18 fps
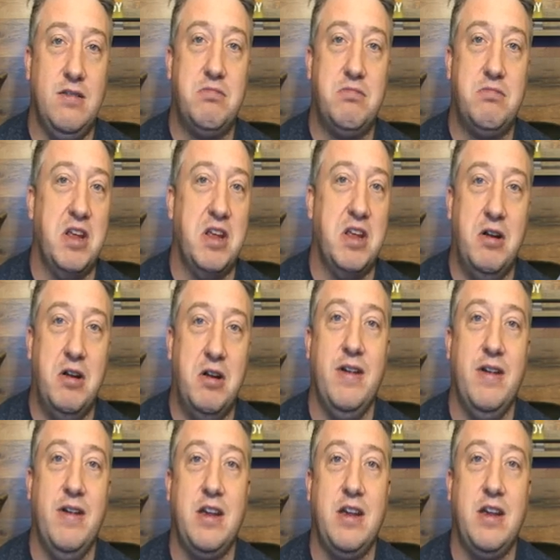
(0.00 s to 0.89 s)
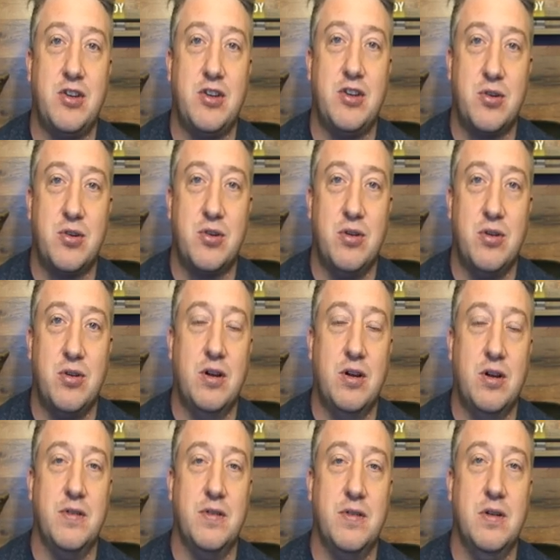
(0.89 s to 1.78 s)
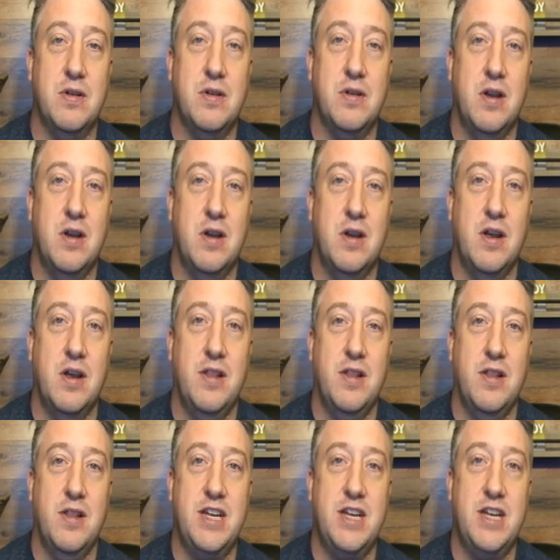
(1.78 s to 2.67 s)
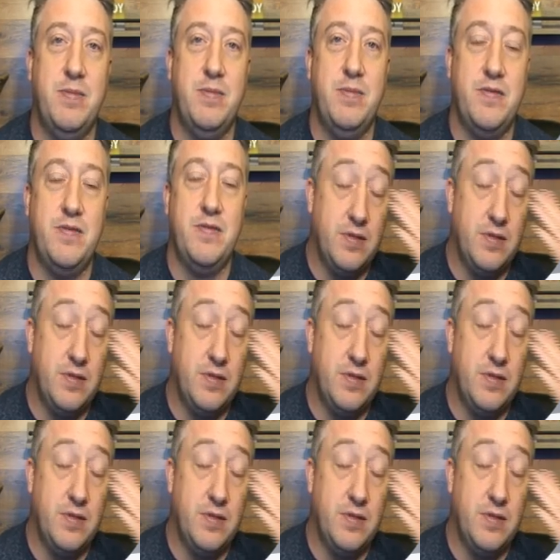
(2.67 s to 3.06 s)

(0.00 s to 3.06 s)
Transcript: they don't have any control over these type of